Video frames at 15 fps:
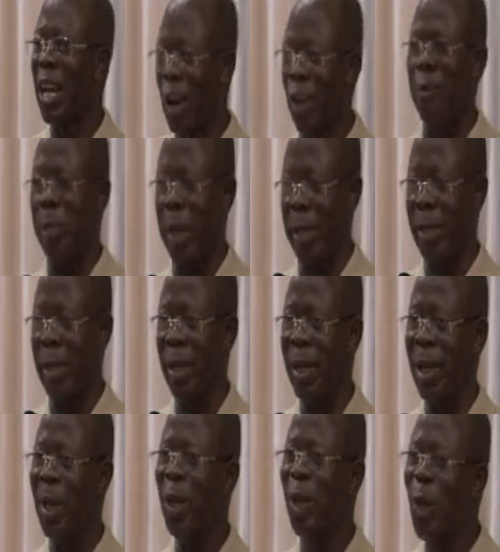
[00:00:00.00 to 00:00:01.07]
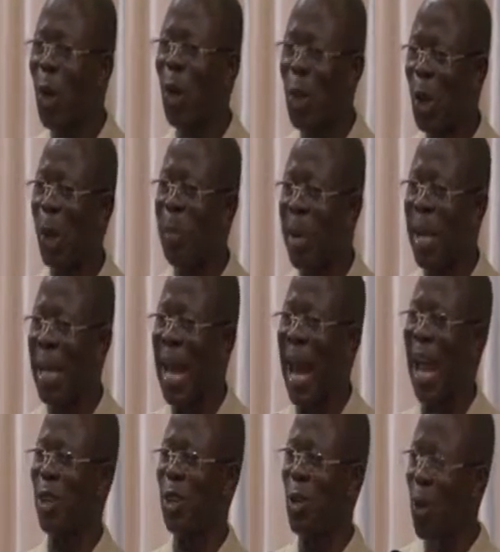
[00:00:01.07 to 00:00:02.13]
in government does not mean
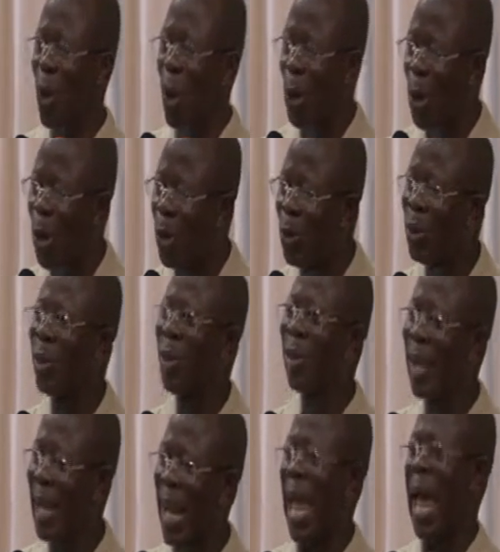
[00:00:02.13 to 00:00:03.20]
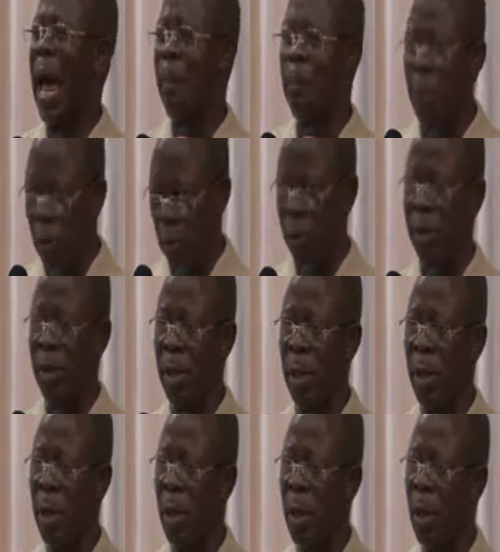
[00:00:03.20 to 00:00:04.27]
I should condone clear abuse.
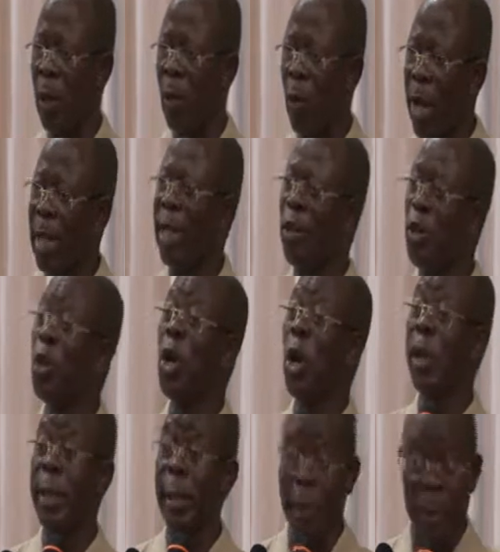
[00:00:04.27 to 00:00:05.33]
When the union